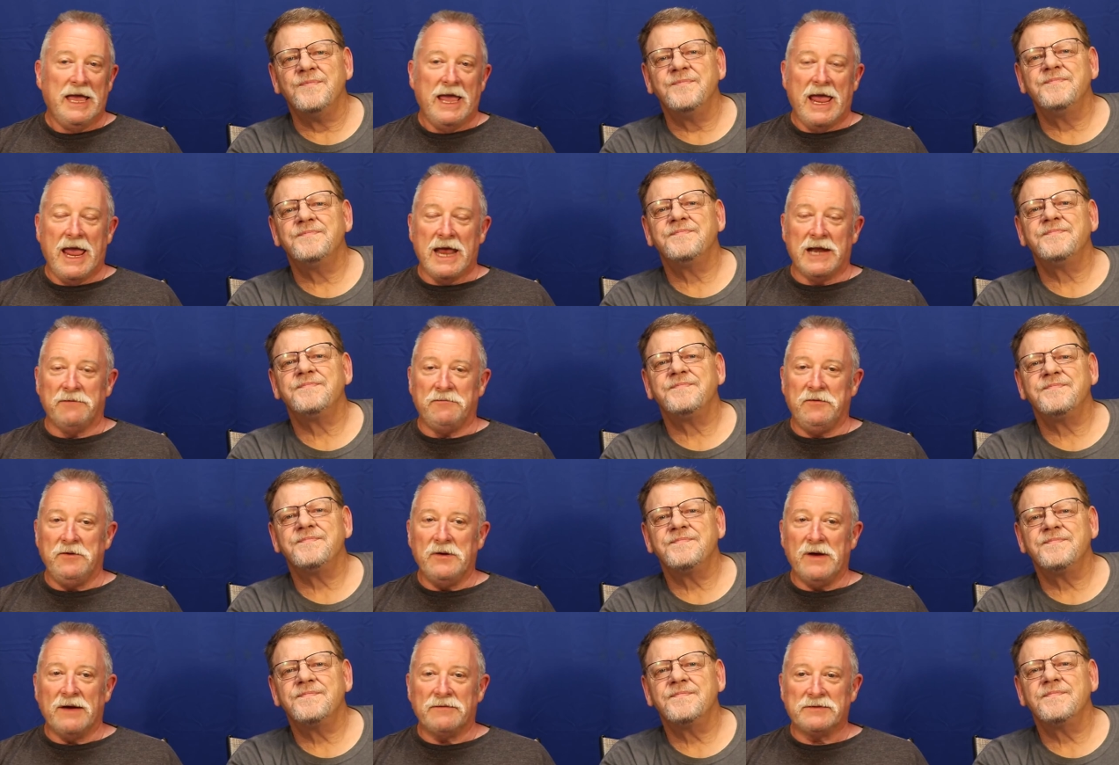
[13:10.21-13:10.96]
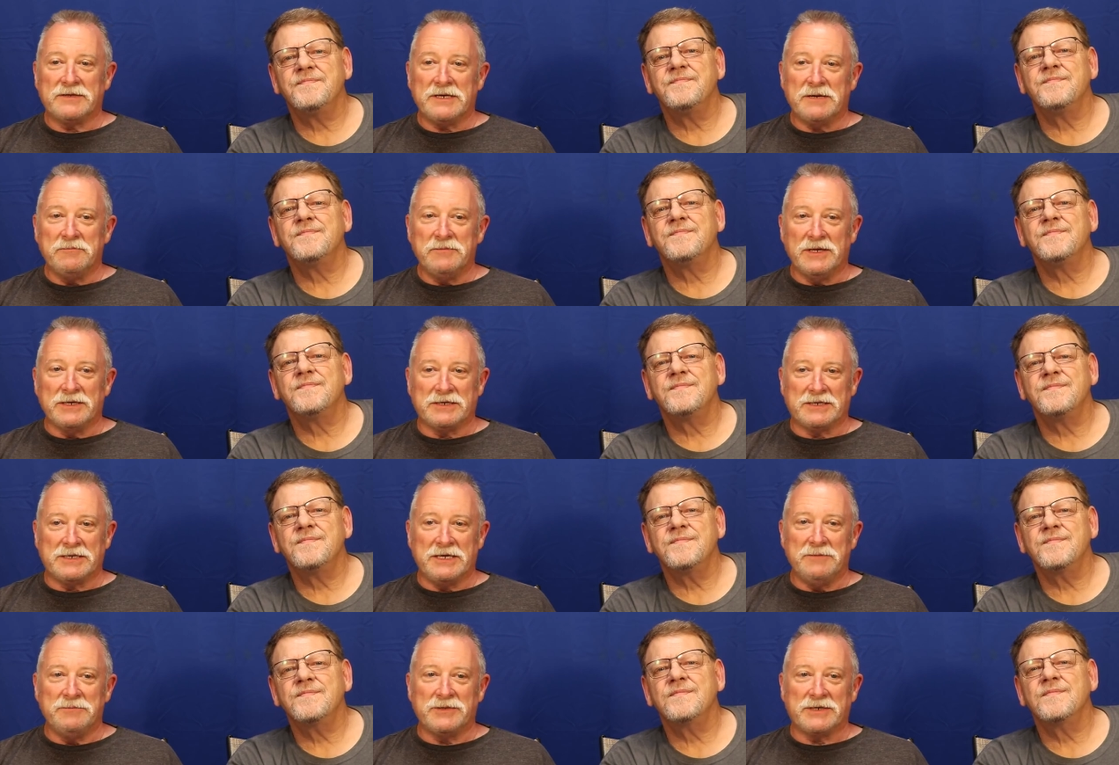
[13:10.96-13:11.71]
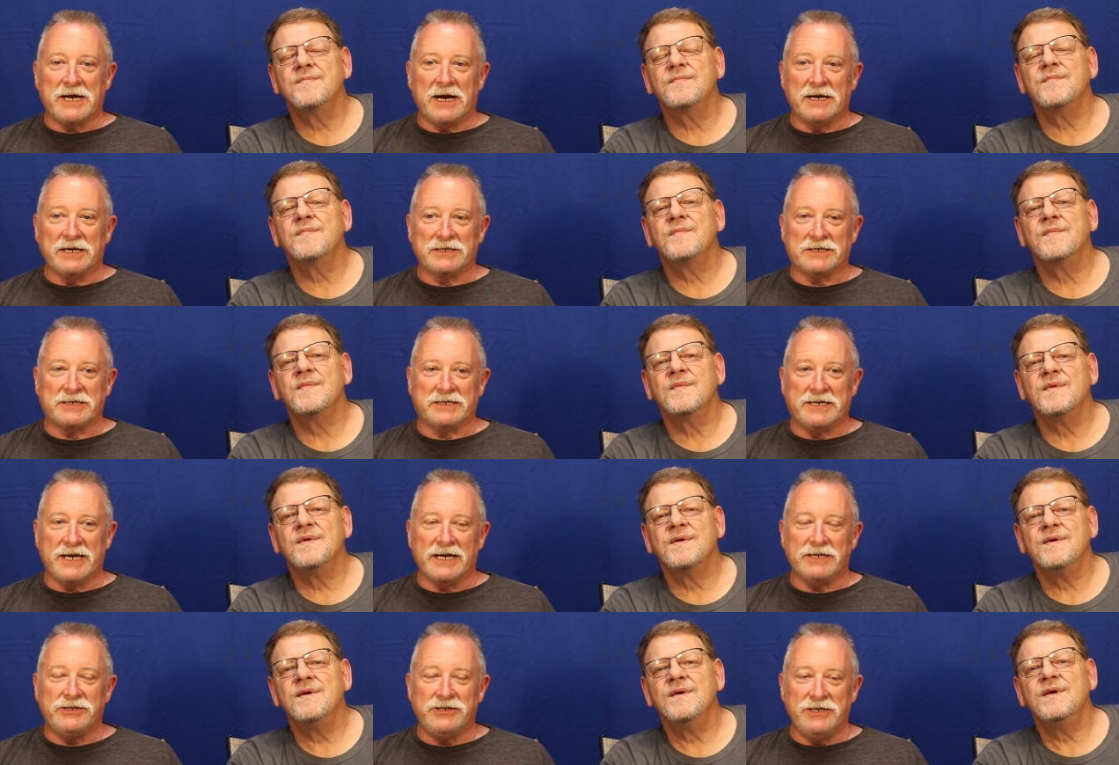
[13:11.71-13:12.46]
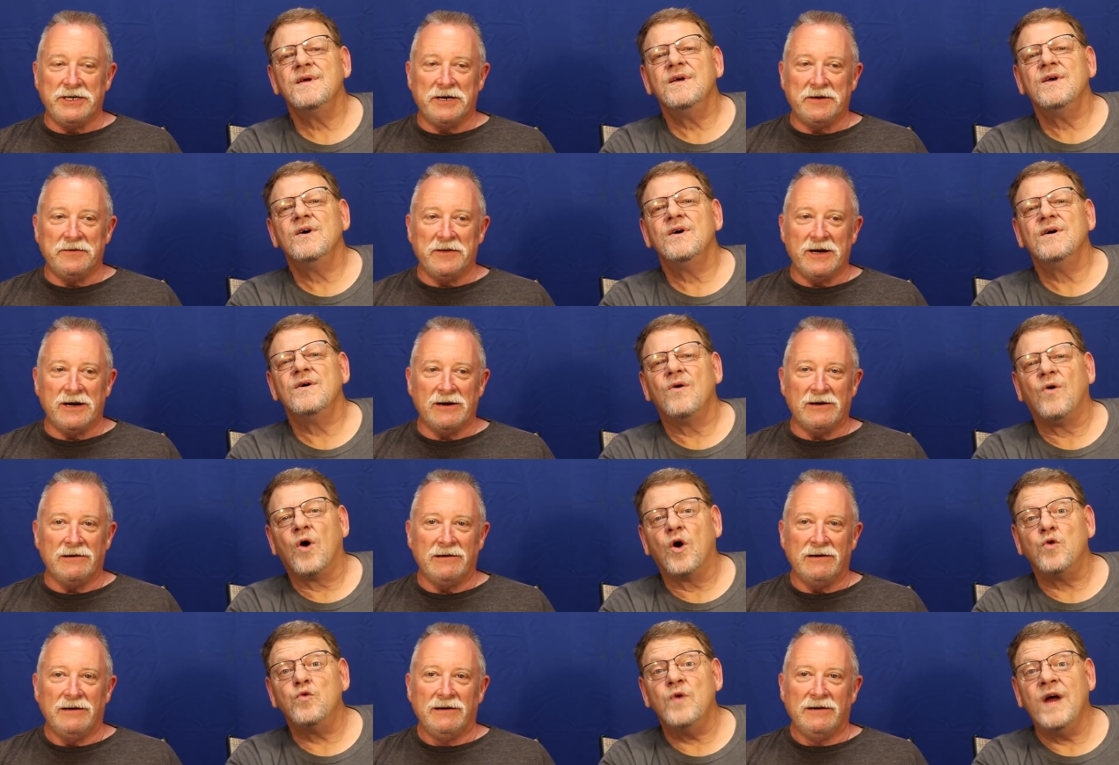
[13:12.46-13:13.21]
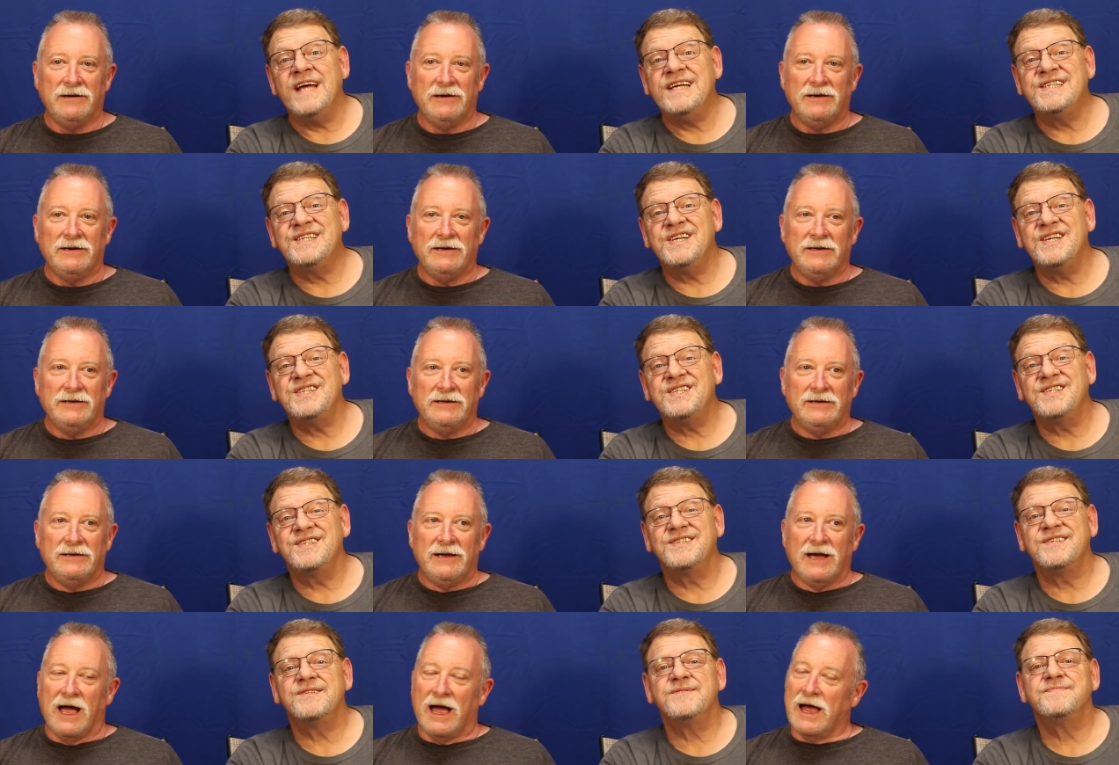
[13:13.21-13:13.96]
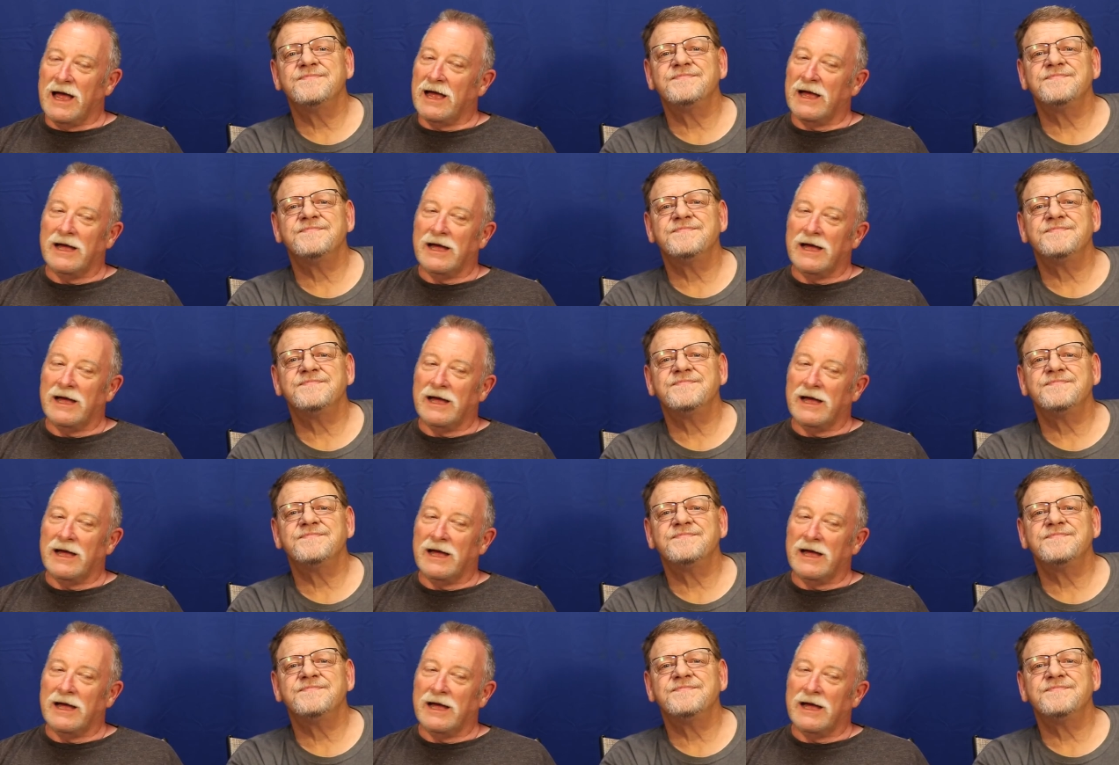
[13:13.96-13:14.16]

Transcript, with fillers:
Speaker 1: And if you have something that seems kind of sketchy on there or racist,